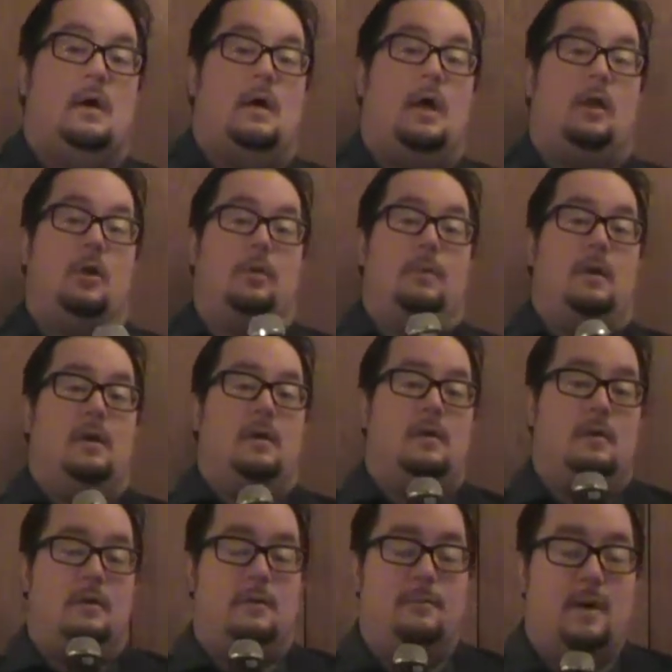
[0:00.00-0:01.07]
Hello everybody,
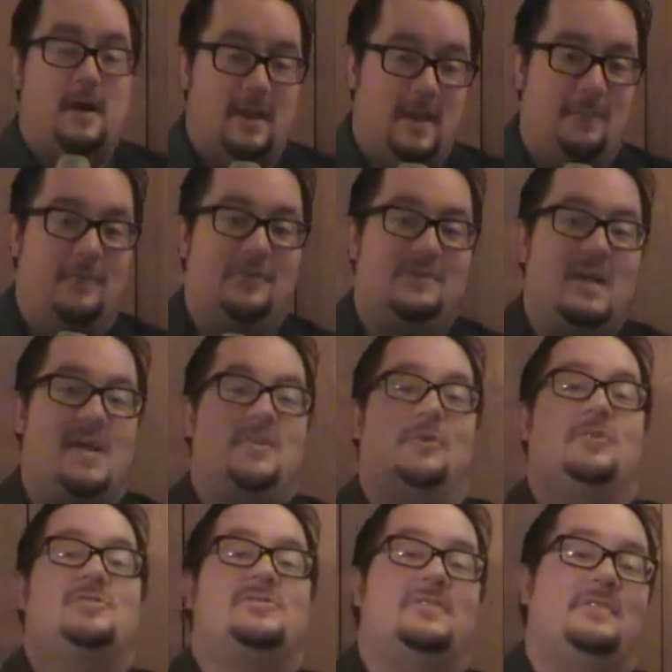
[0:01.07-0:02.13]
my name is Daniel
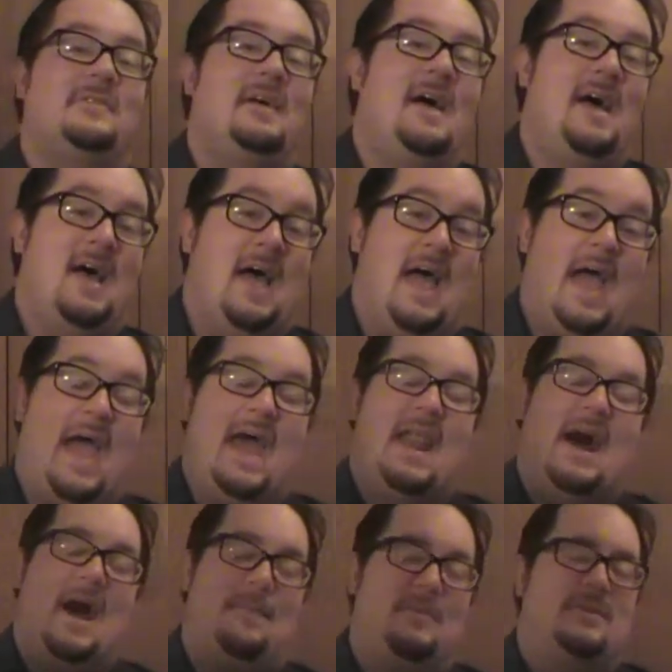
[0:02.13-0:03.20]
Richardson and
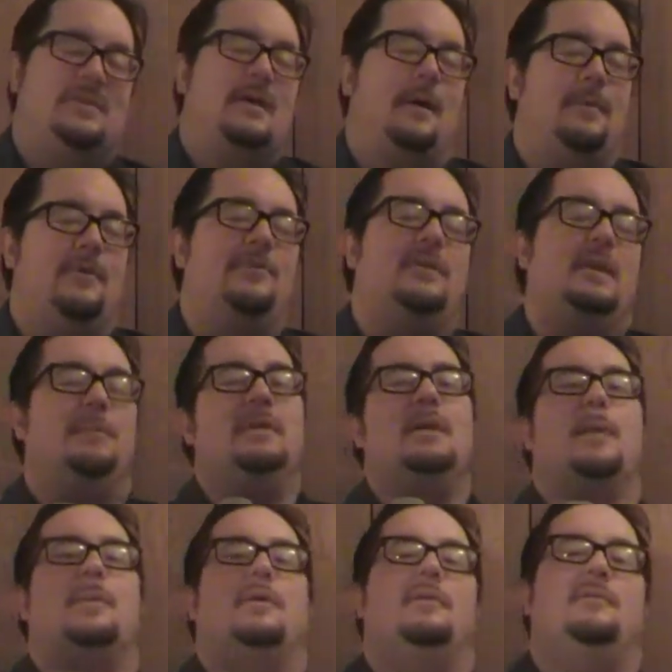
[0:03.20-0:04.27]
I'm the
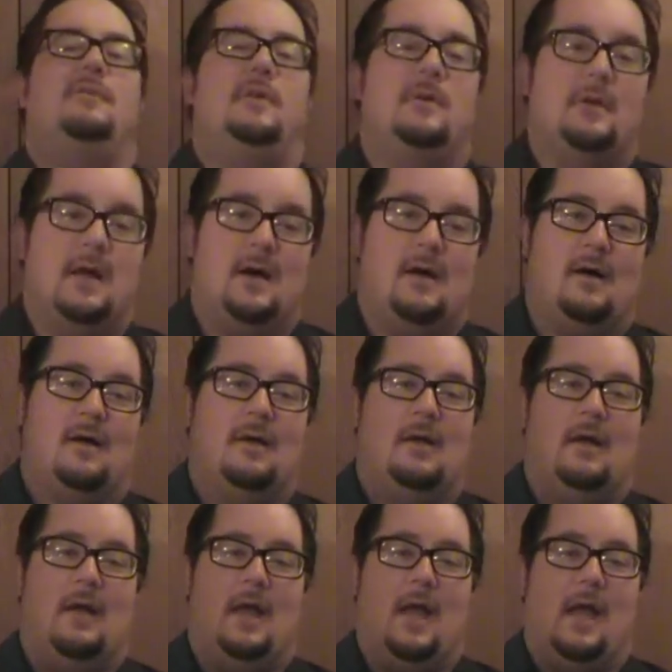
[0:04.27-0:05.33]
WCPW review guy
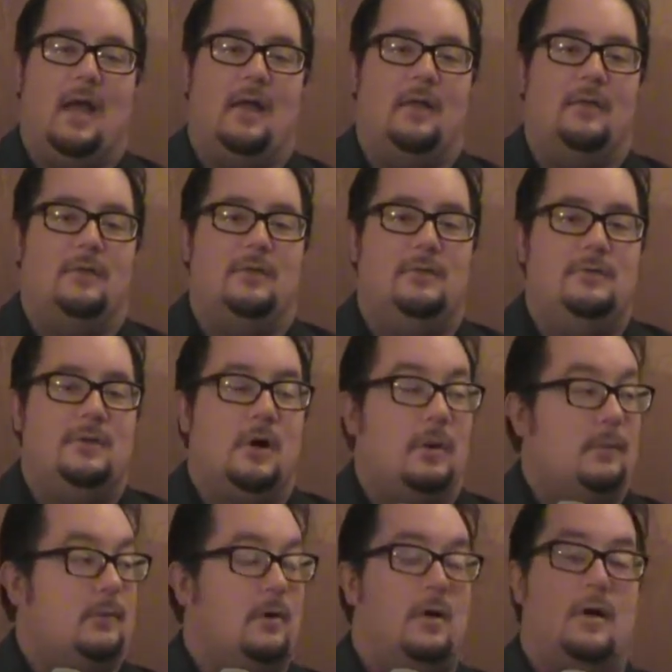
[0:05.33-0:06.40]
and don't
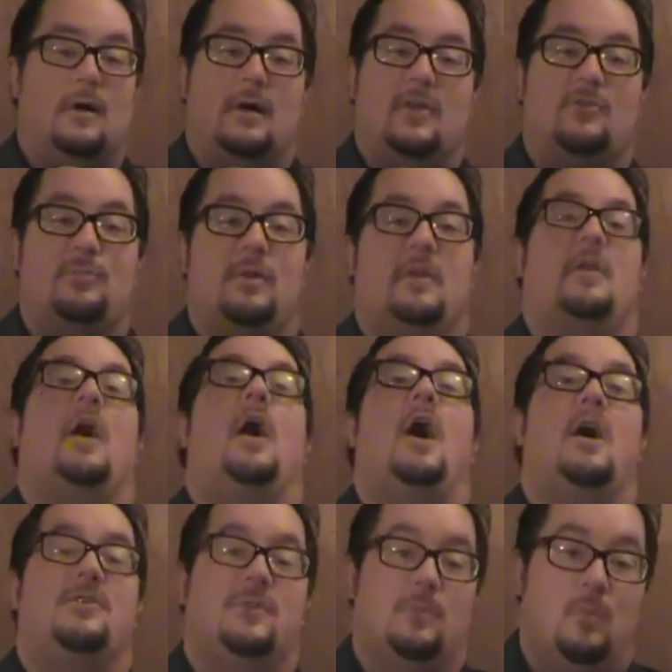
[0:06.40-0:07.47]
get me wrong, it's been an
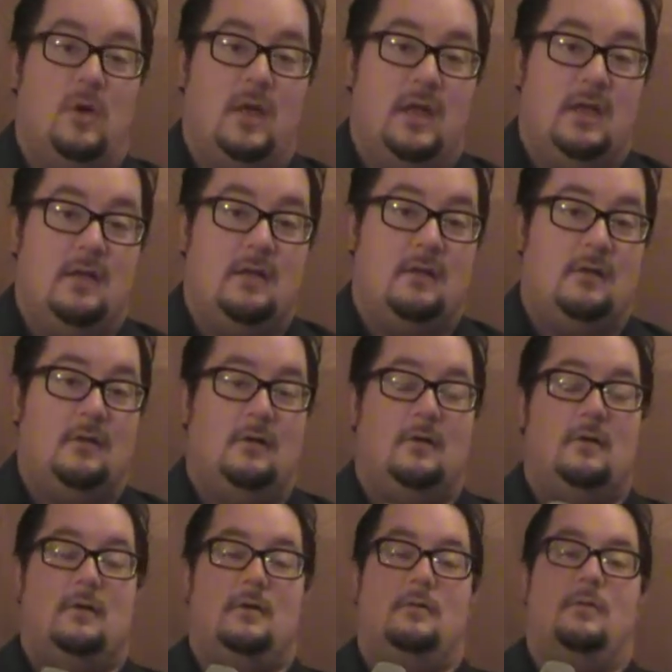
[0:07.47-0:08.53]
awesome week.
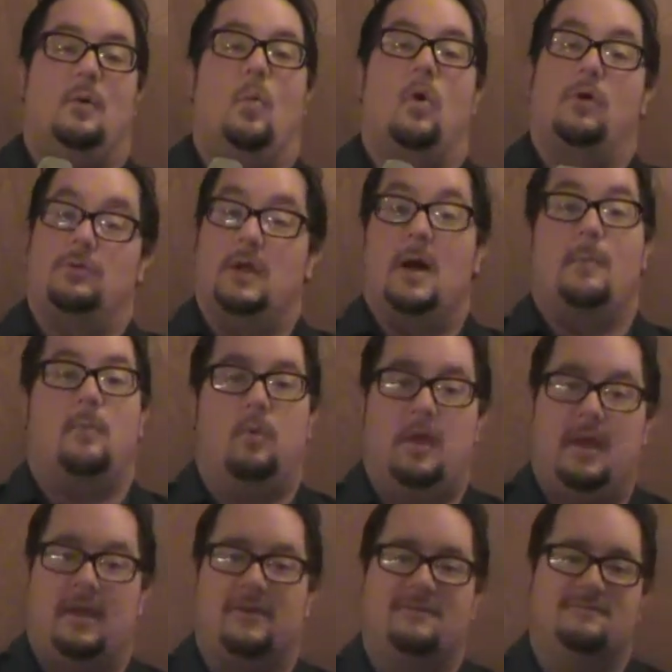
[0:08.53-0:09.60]
The World Cup
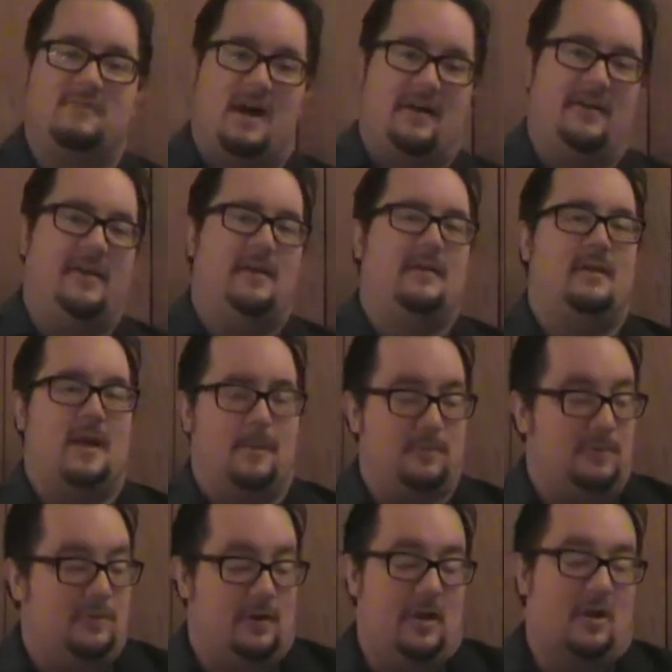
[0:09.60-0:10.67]
week has finally
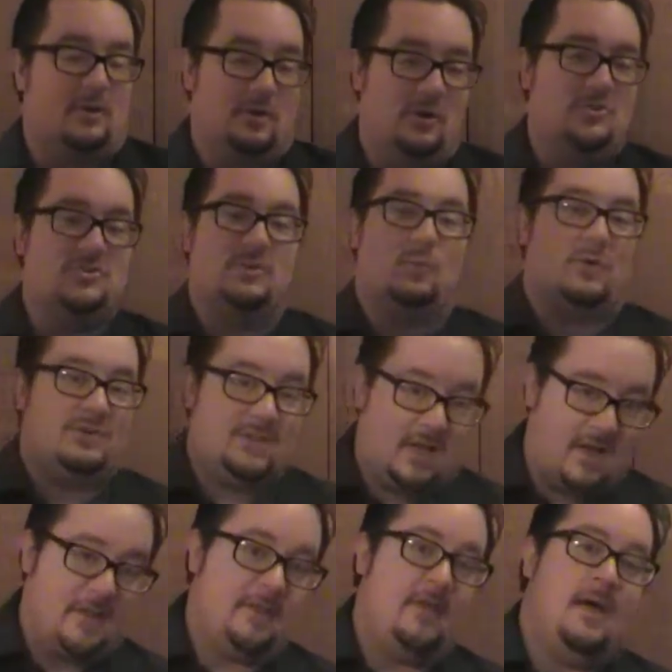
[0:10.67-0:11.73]
come to a conclusion, we're
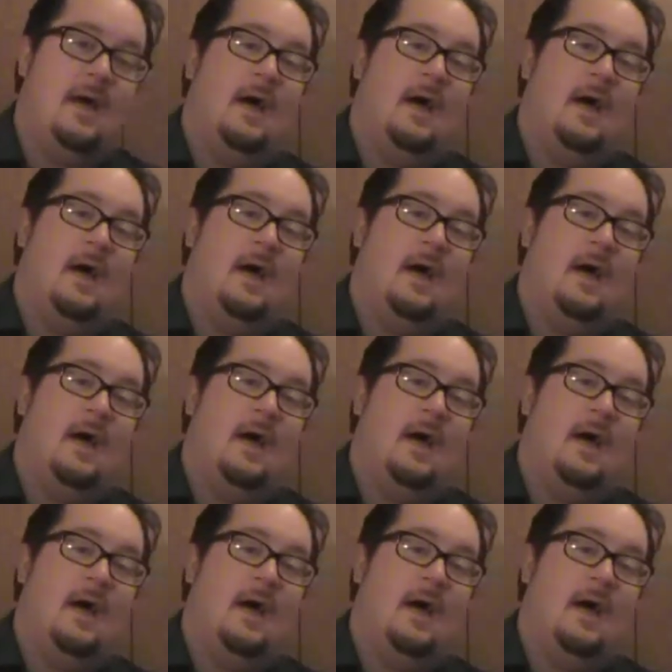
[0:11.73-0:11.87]
done.